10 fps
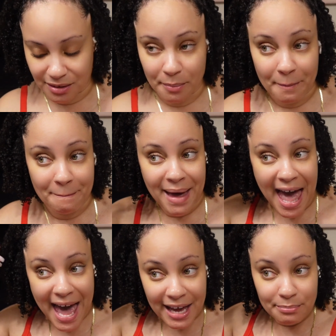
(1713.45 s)

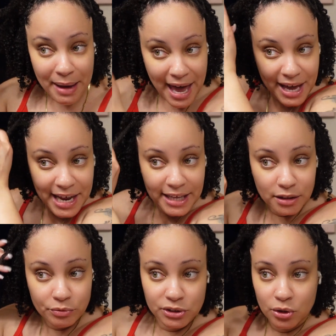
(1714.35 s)
mad at the
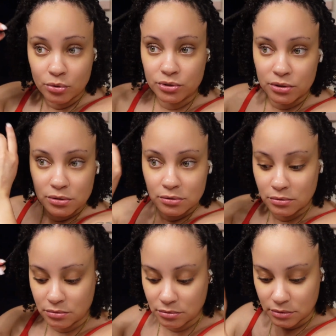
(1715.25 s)
results.
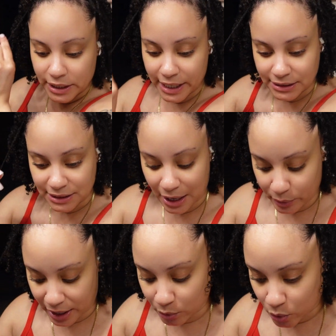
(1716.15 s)
It's not
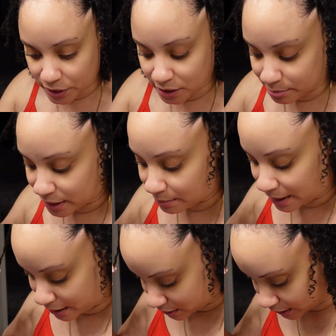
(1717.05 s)
what I wanted, but I'm
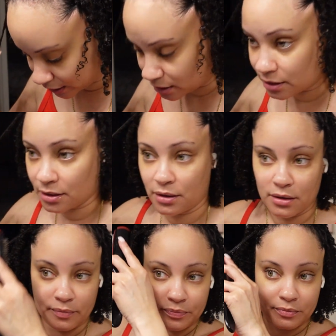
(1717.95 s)
not like
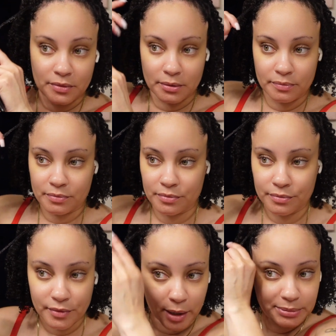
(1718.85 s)

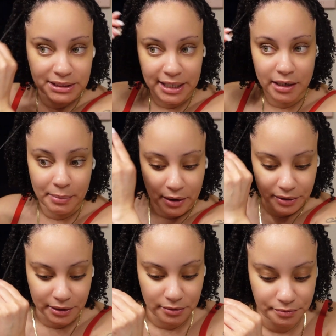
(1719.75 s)
upset about
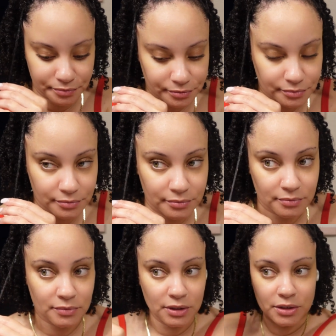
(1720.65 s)
it.
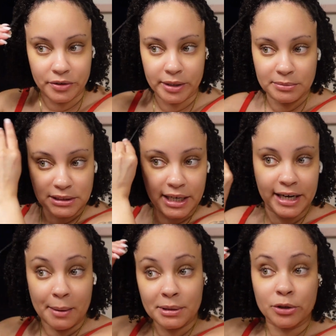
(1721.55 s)
You know what I'm saying?
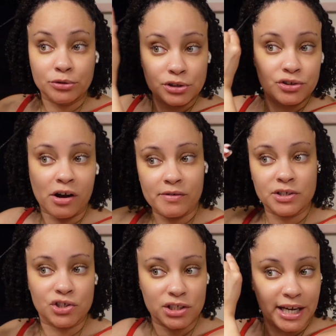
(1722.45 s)
I'm a little
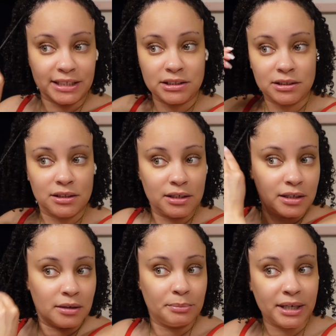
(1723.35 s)
discouraged, yes,
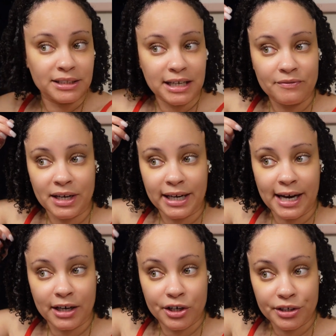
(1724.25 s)
because I feel like
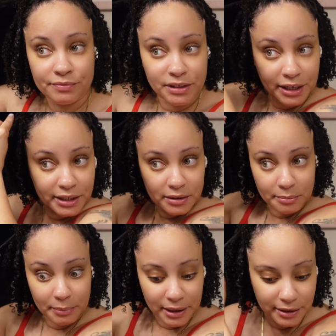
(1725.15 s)
I could have done
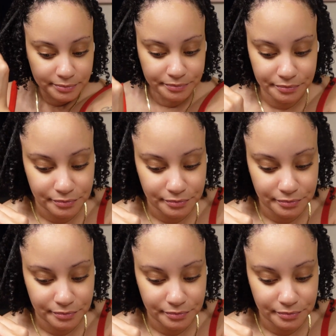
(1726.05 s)
it, but